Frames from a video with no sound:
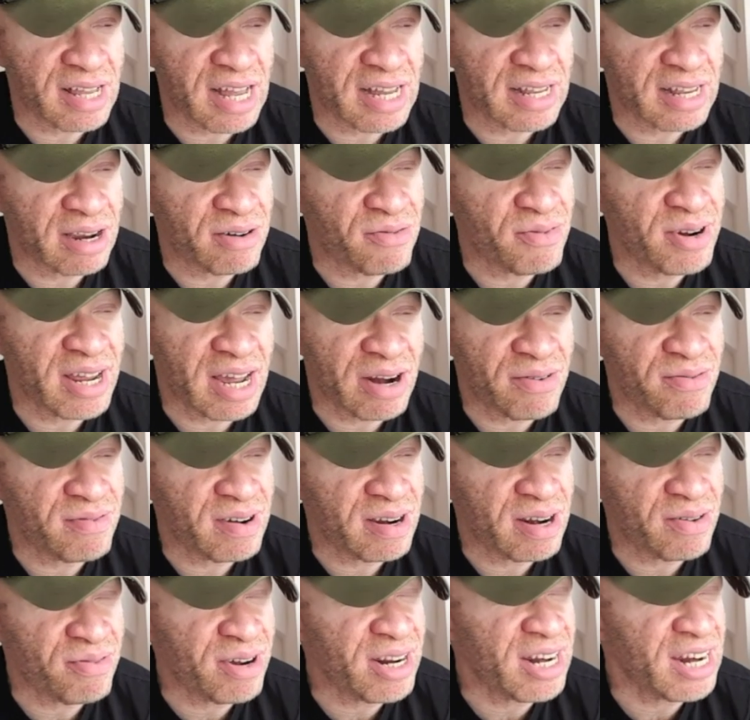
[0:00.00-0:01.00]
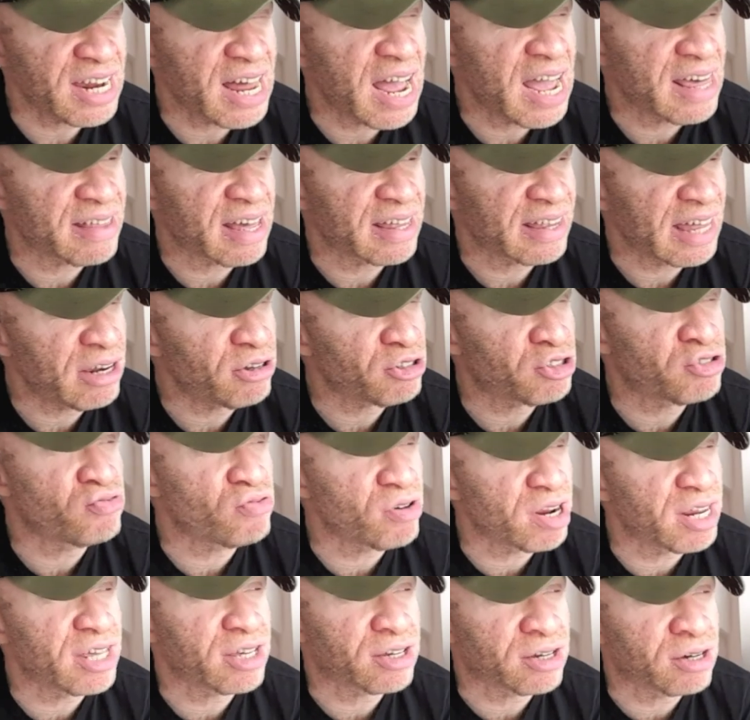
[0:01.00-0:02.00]
I really like that. That looks
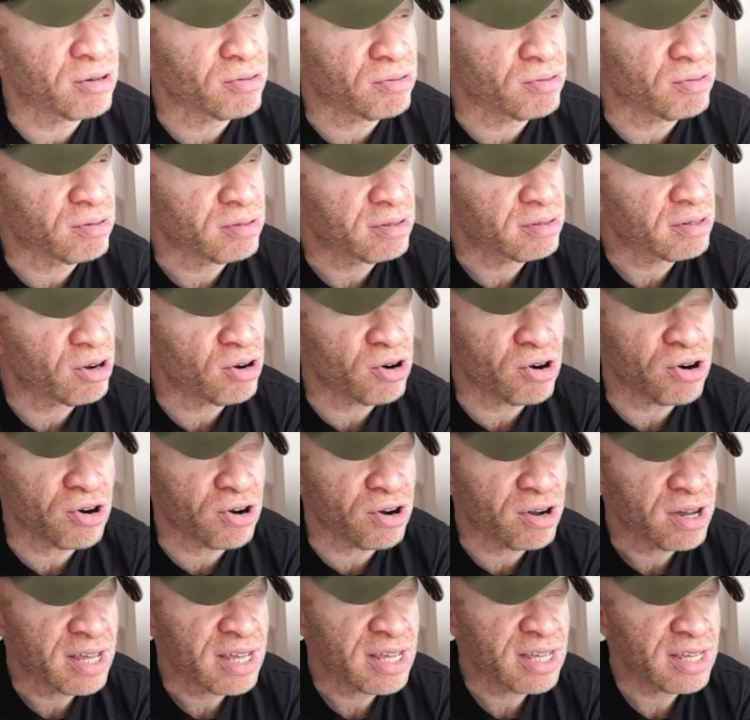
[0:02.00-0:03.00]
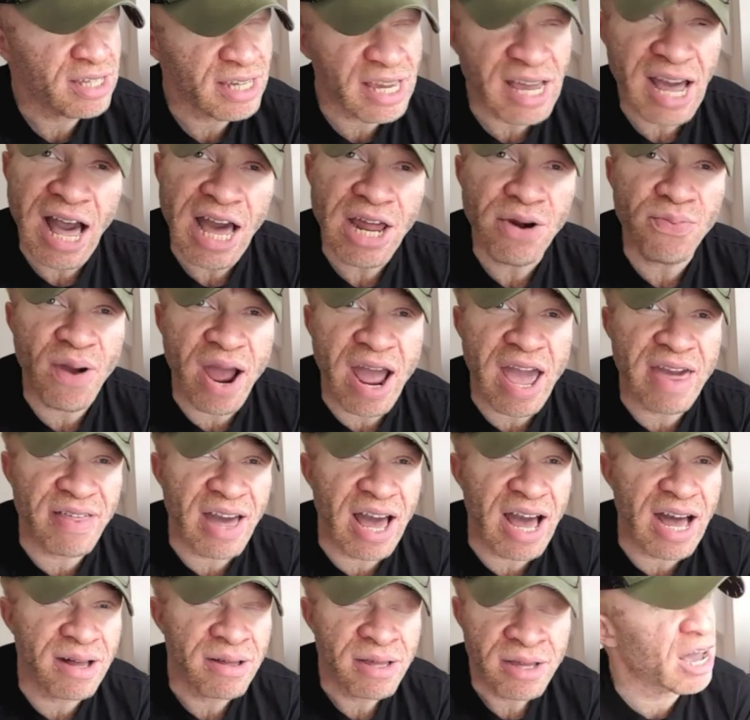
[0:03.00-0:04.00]
really cool. Or, yeah, I'd wear
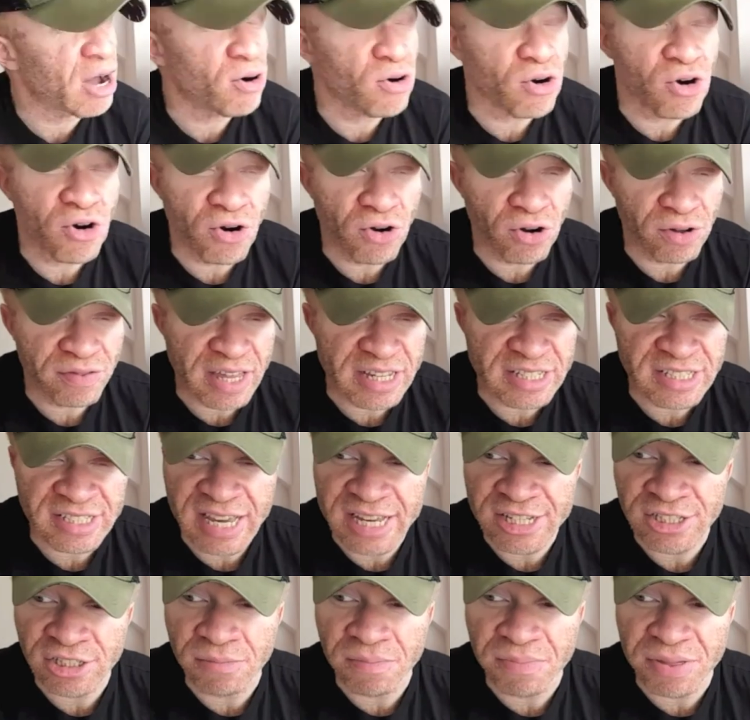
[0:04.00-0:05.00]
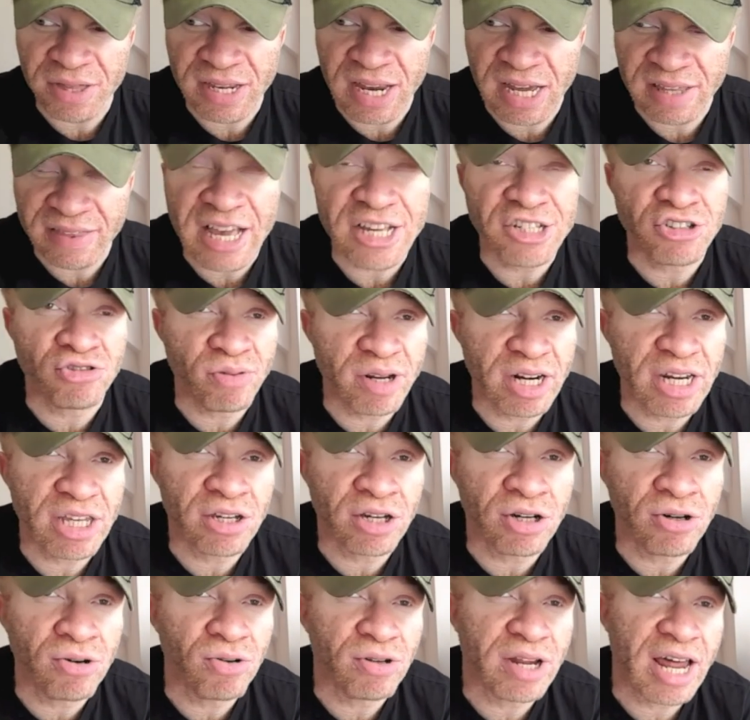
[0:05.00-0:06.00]
that. Or they'd say something like, that's really
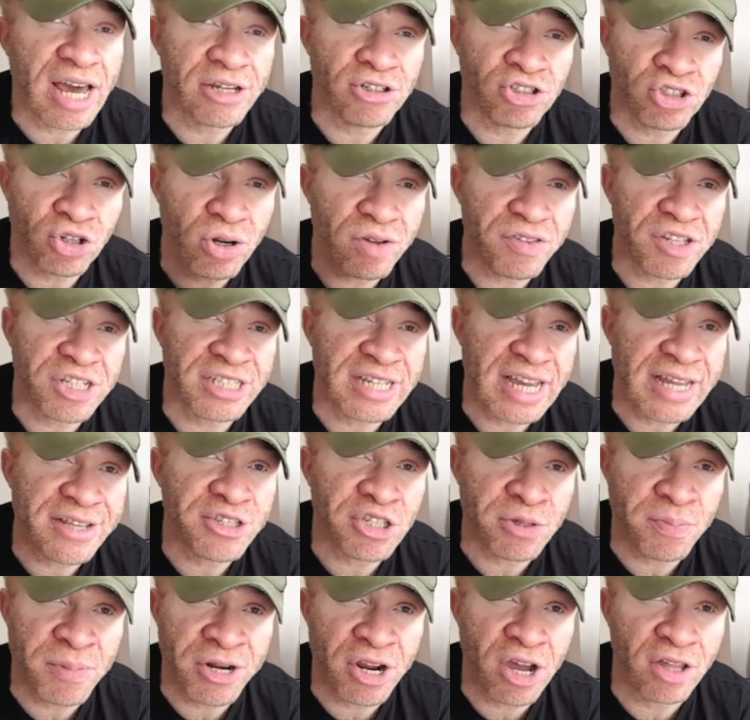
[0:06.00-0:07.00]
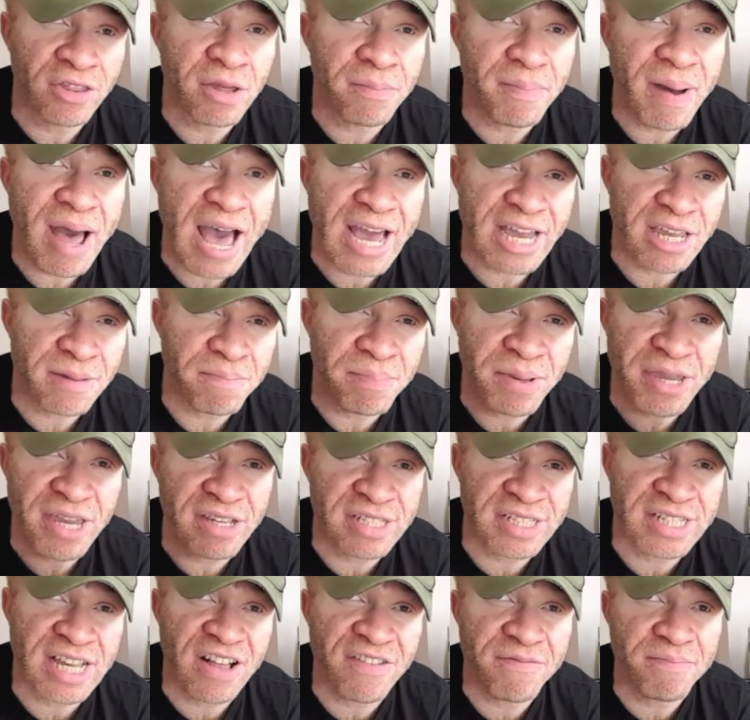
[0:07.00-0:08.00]
cool. I enjoy the sentiment on the back. Be
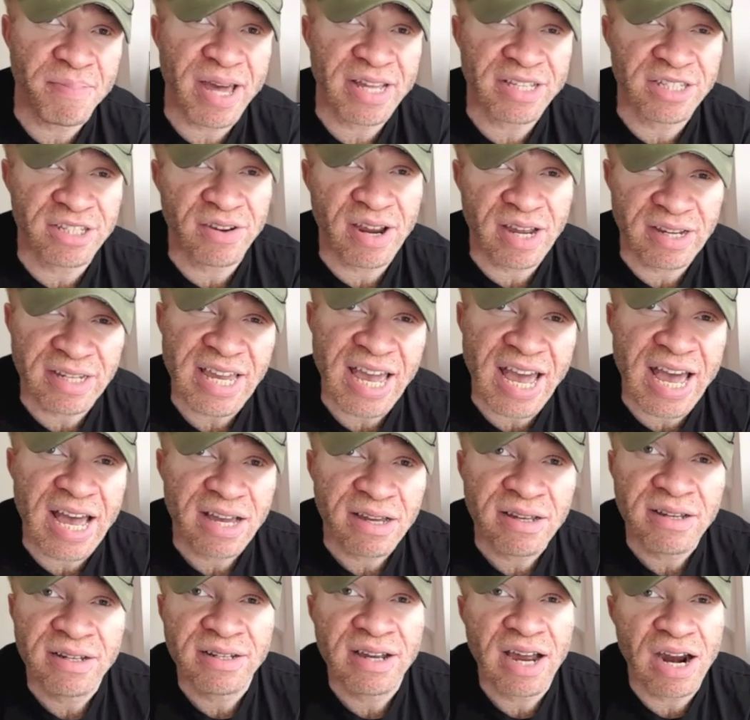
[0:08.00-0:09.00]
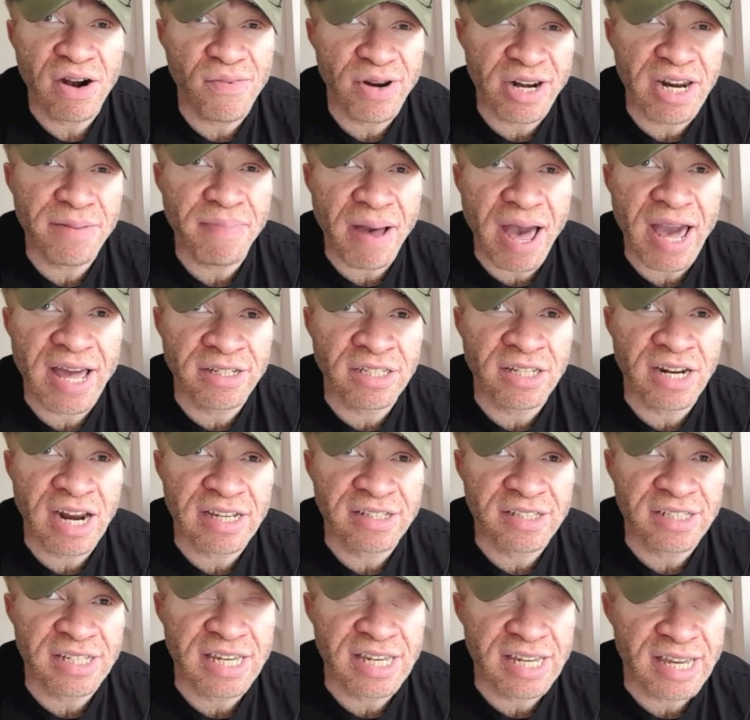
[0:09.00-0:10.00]
yourself better. Yeah, I really buy into
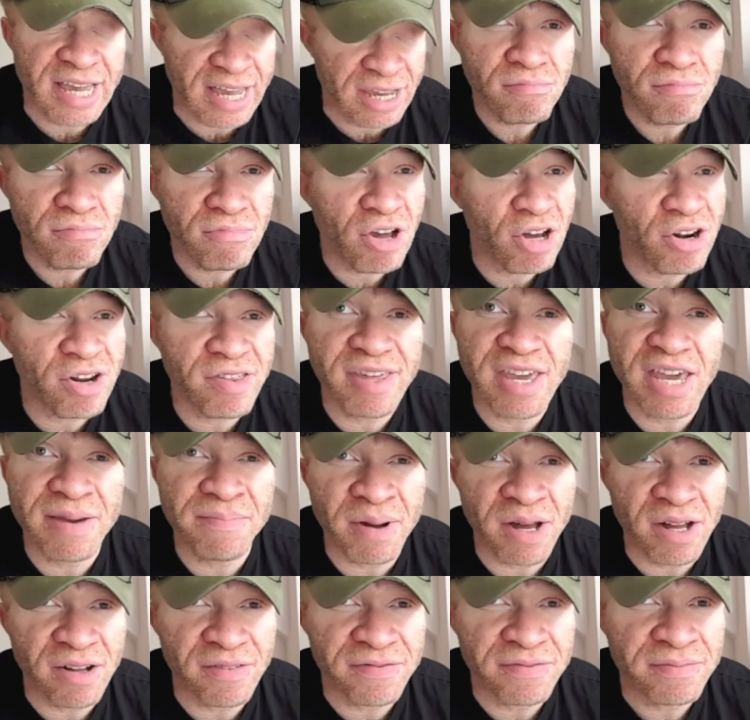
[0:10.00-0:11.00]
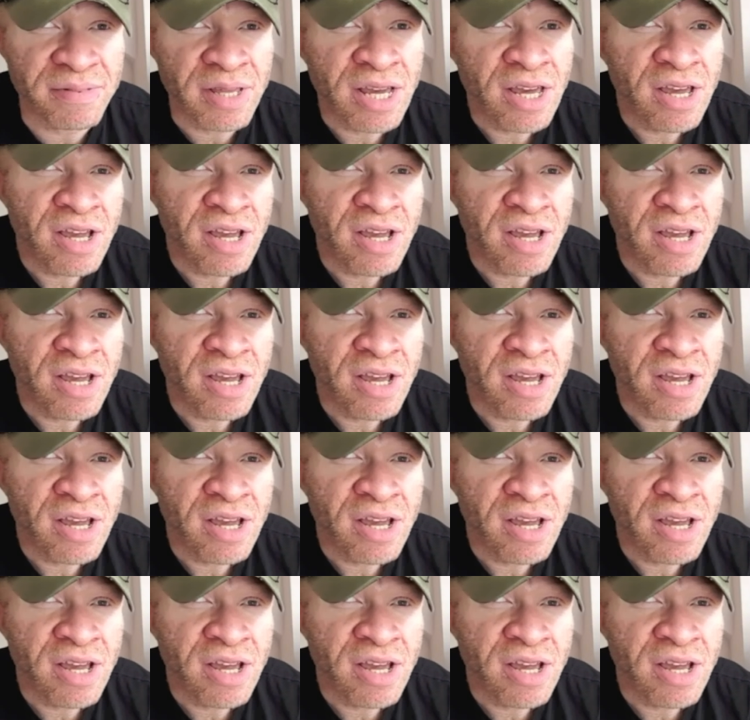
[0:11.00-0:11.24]
that, CK. None of the above.